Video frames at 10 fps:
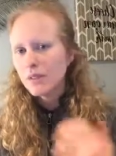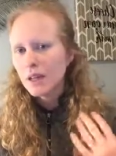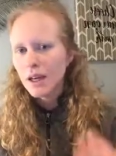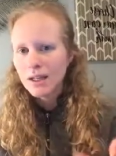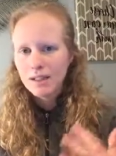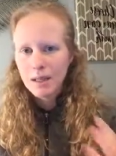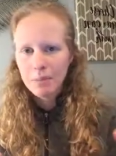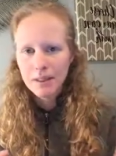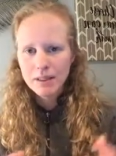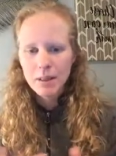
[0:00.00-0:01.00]
kind of step
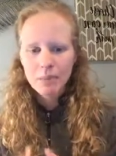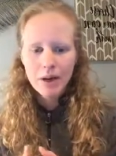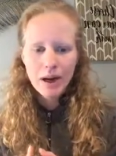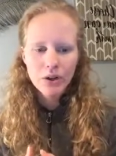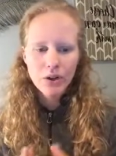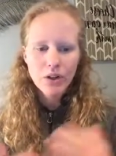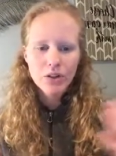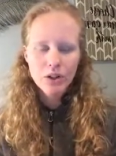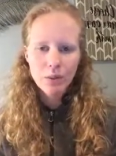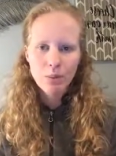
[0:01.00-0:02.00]
by step, on how you can
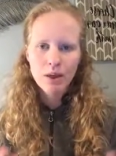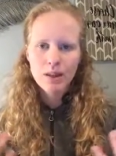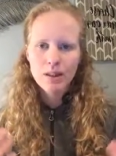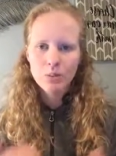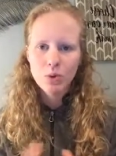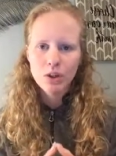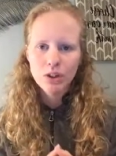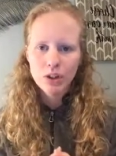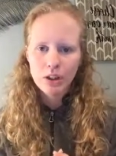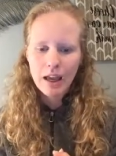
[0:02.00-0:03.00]
start bringing this more into
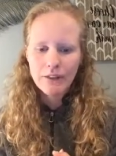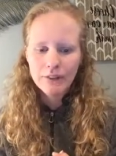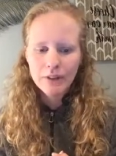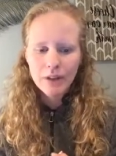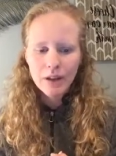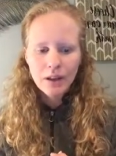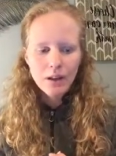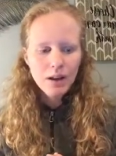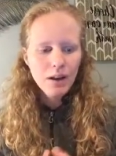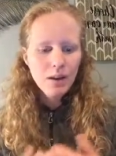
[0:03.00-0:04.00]
your life,
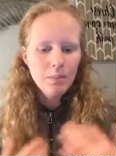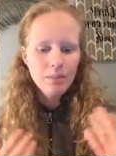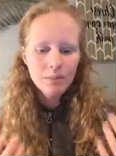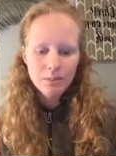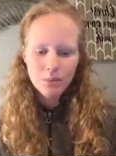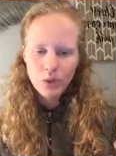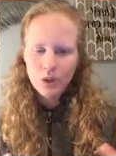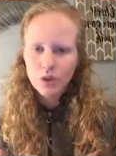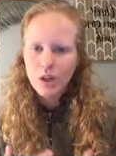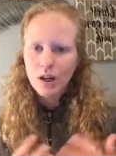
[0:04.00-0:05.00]
with
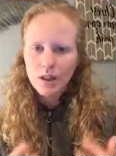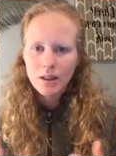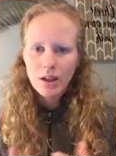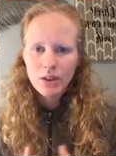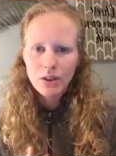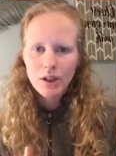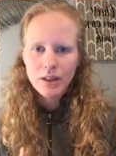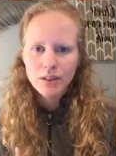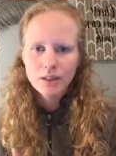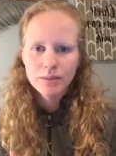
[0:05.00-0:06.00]
your diet and other things.